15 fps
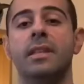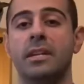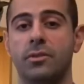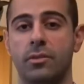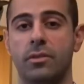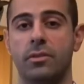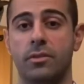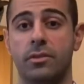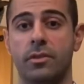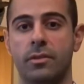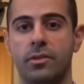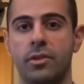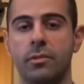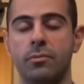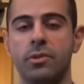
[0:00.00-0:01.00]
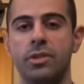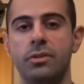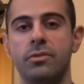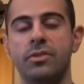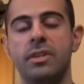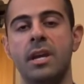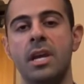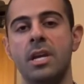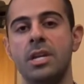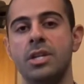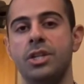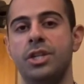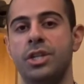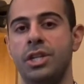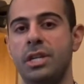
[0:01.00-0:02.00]
that's what the term was used,
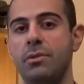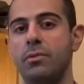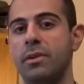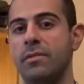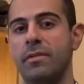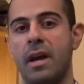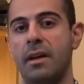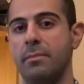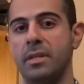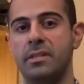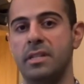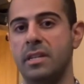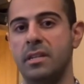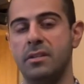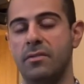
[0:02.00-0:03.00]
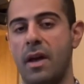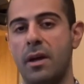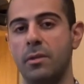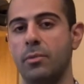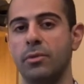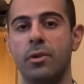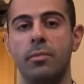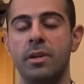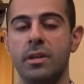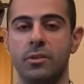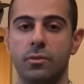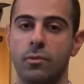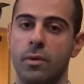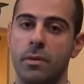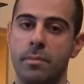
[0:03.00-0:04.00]
she would have not been seen as valuable. Nobody
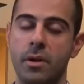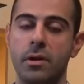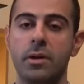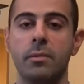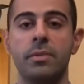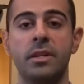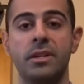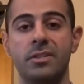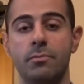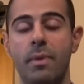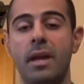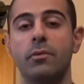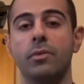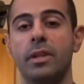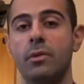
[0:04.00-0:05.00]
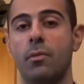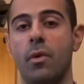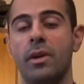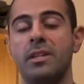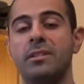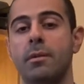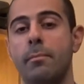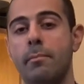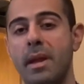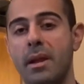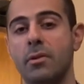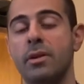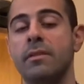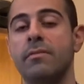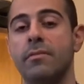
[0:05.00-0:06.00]
else would want to marry her because men really wanted to
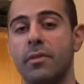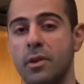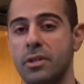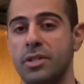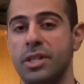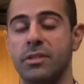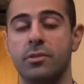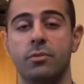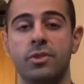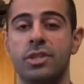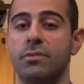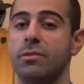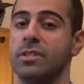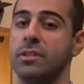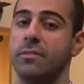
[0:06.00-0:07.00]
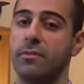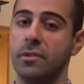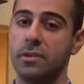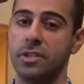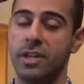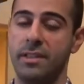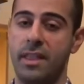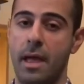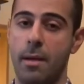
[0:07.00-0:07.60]
marry virgins. Well, she wasn't a virgin at